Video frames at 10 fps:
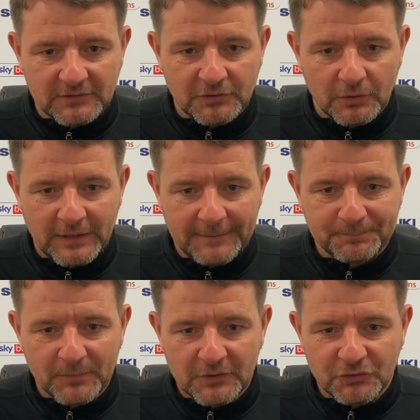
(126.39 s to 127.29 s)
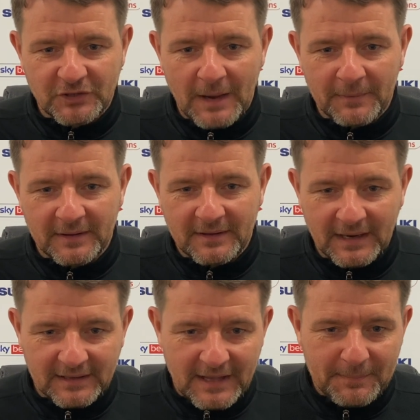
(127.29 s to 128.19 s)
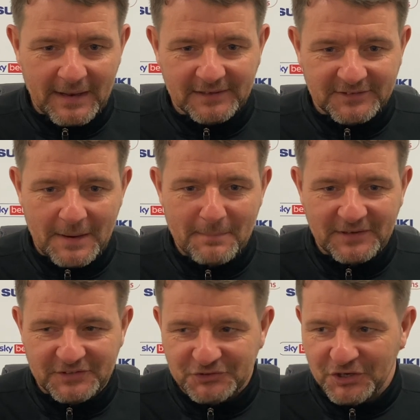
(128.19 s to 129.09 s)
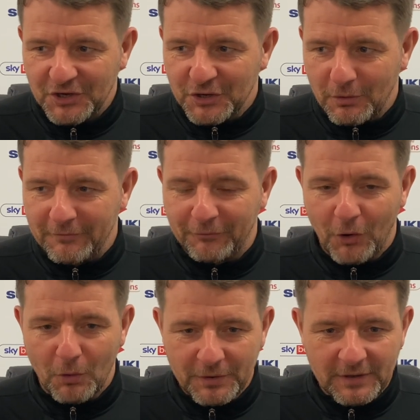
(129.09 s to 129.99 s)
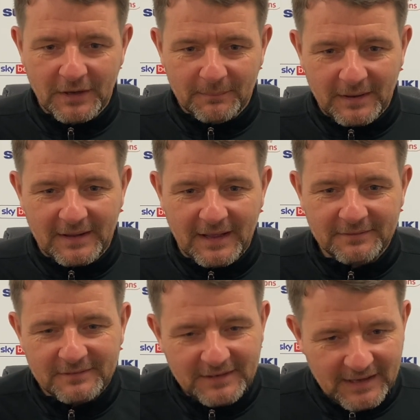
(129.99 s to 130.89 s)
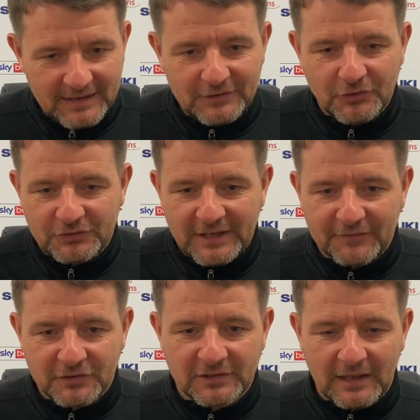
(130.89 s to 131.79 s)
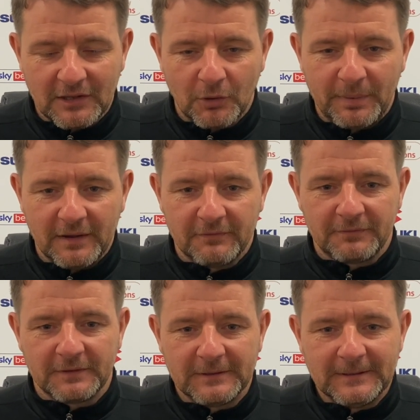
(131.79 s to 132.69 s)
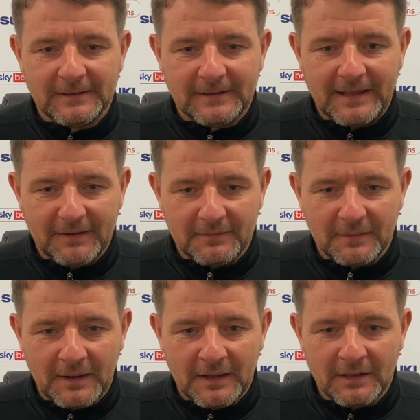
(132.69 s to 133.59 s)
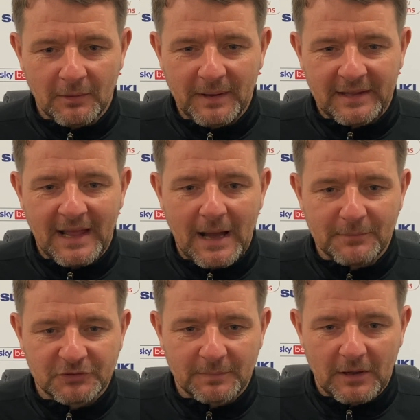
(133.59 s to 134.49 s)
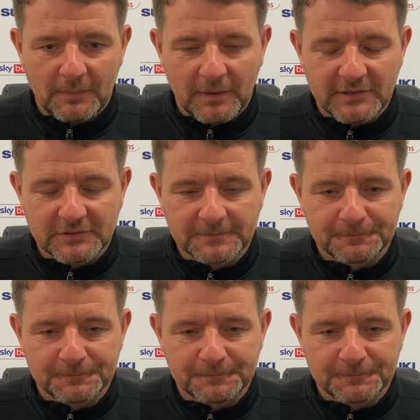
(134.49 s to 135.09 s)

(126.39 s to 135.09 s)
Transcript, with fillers: So yeah, just kind kind of keeping that same message going forward, but again, yeah, it does it gives us that little bit of get a little bit of calmness about the place.